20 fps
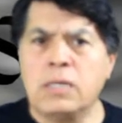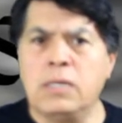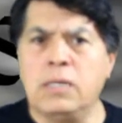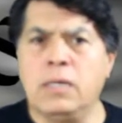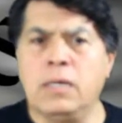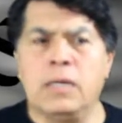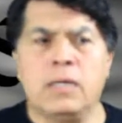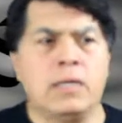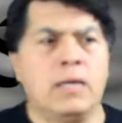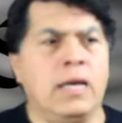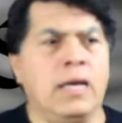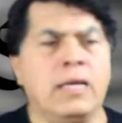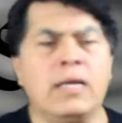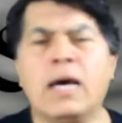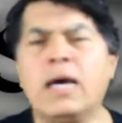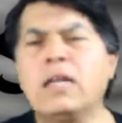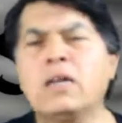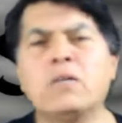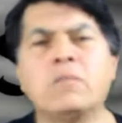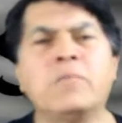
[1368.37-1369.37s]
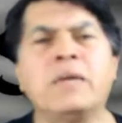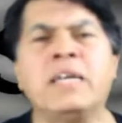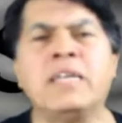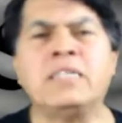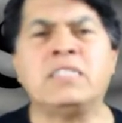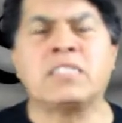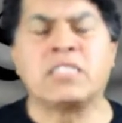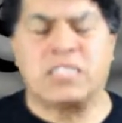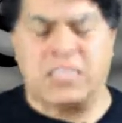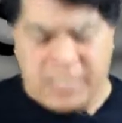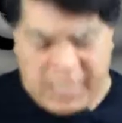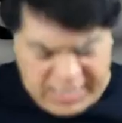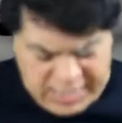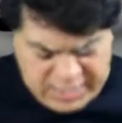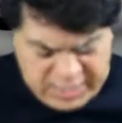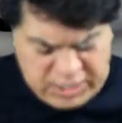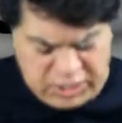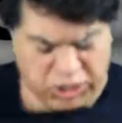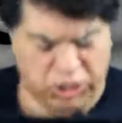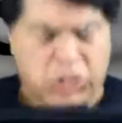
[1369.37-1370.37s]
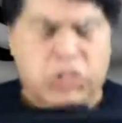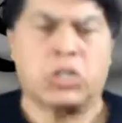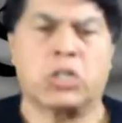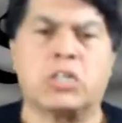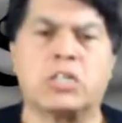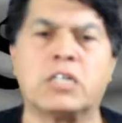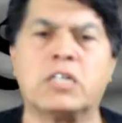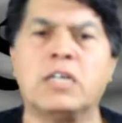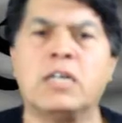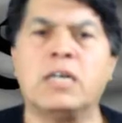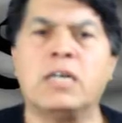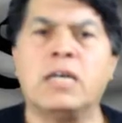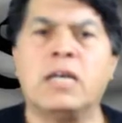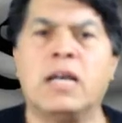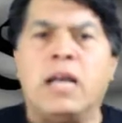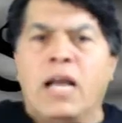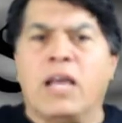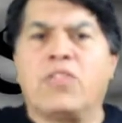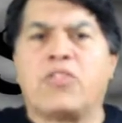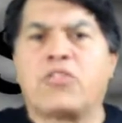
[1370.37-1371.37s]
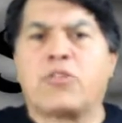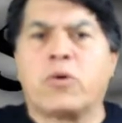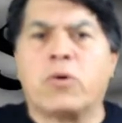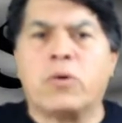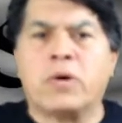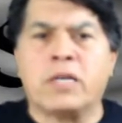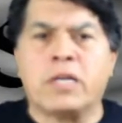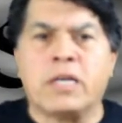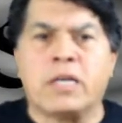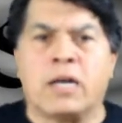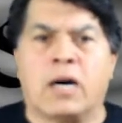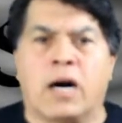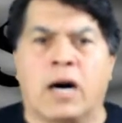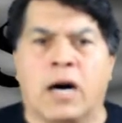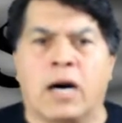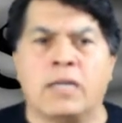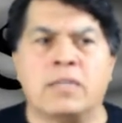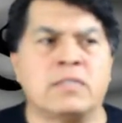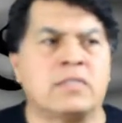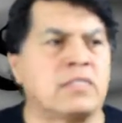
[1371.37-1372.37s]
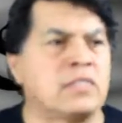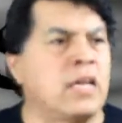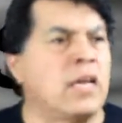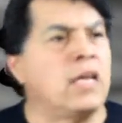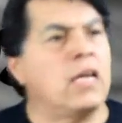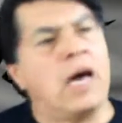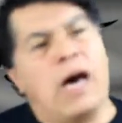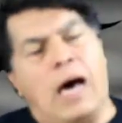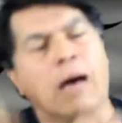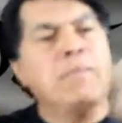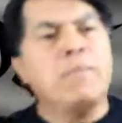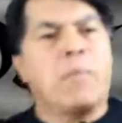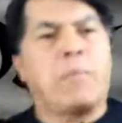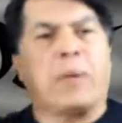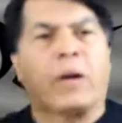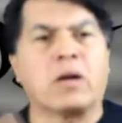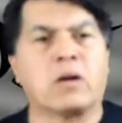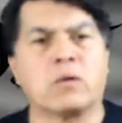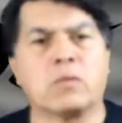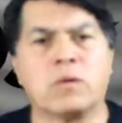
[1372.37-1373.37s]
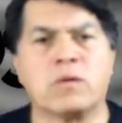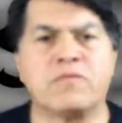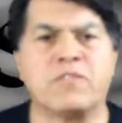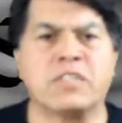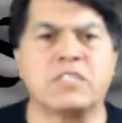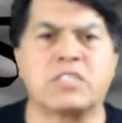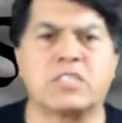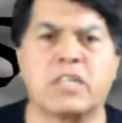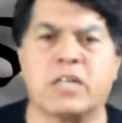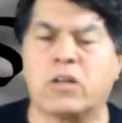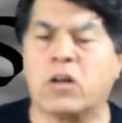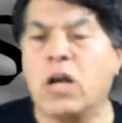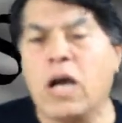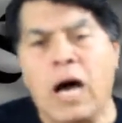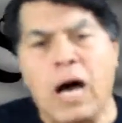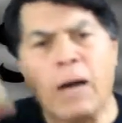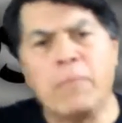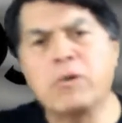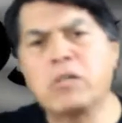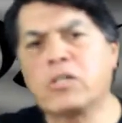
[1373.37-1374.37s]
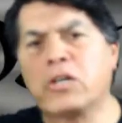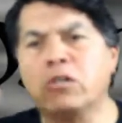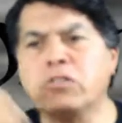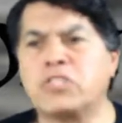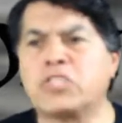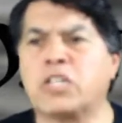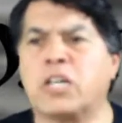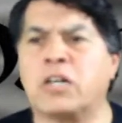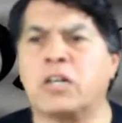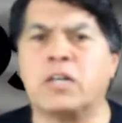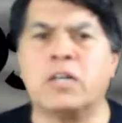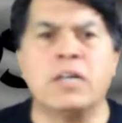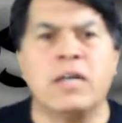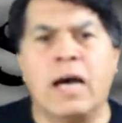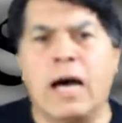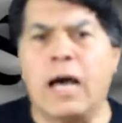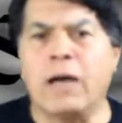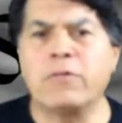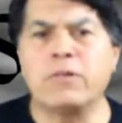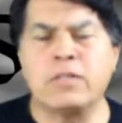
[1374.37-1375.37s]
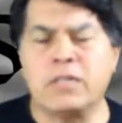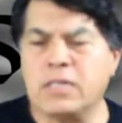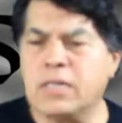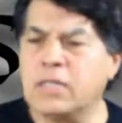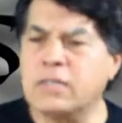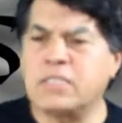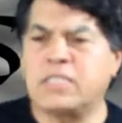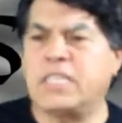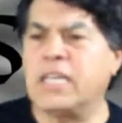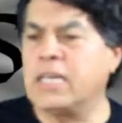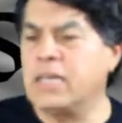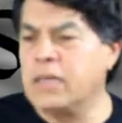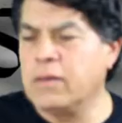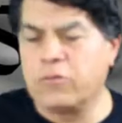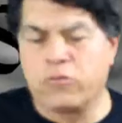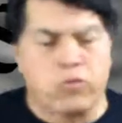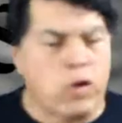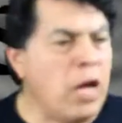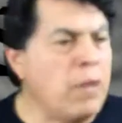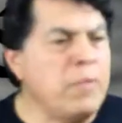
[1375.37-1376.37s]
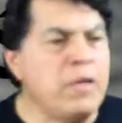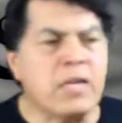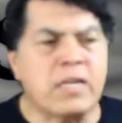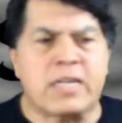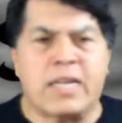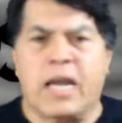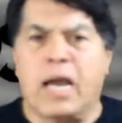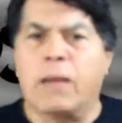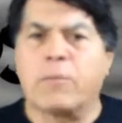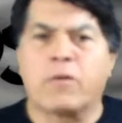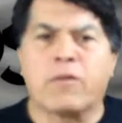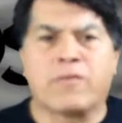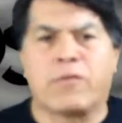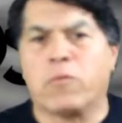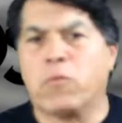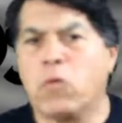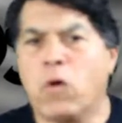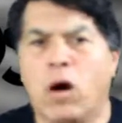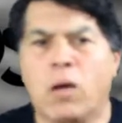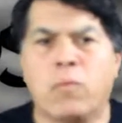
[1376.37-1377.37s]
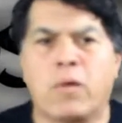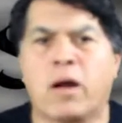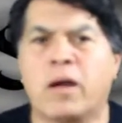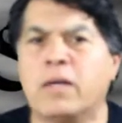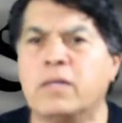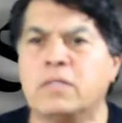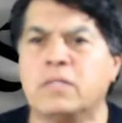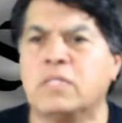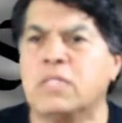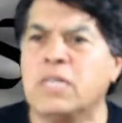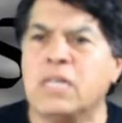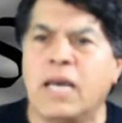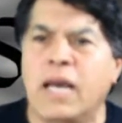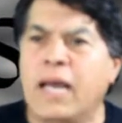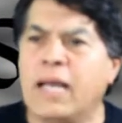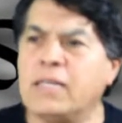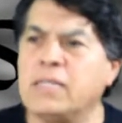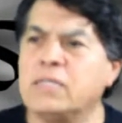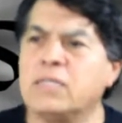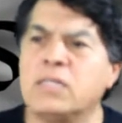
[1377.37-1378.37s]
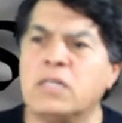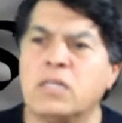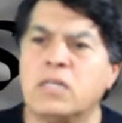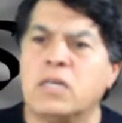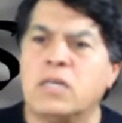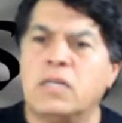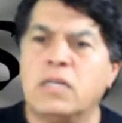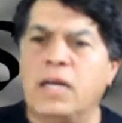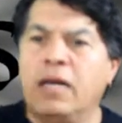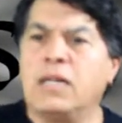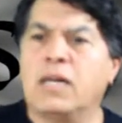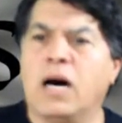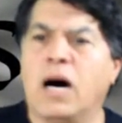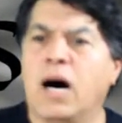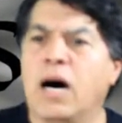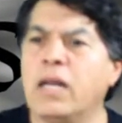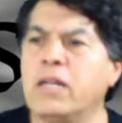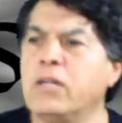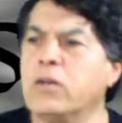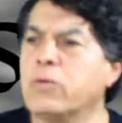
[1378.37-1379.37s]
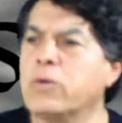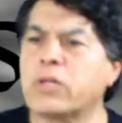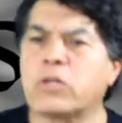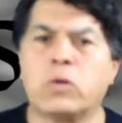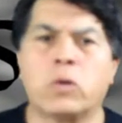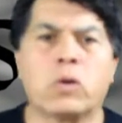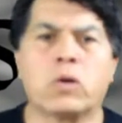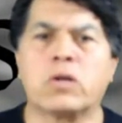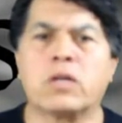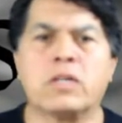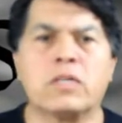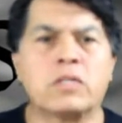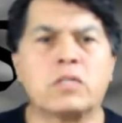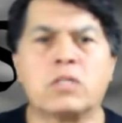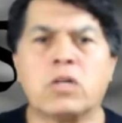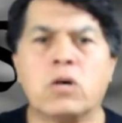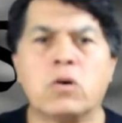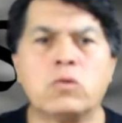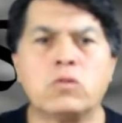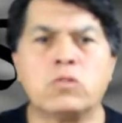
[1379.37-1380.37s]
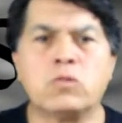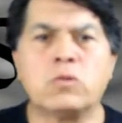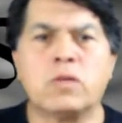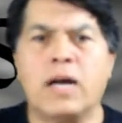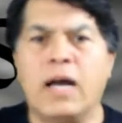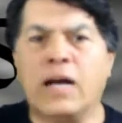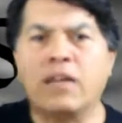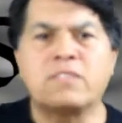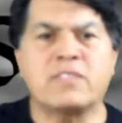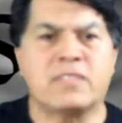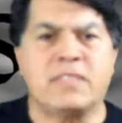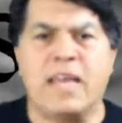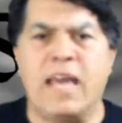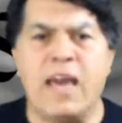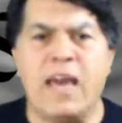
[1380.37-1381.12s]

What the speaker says: And I don't mean just taking a shirt and throwing it on and say, I'm a paranormal investigator, I'm a ghost hunter, I want to grab me a camera from Walmart and an audio recorder and go to a house and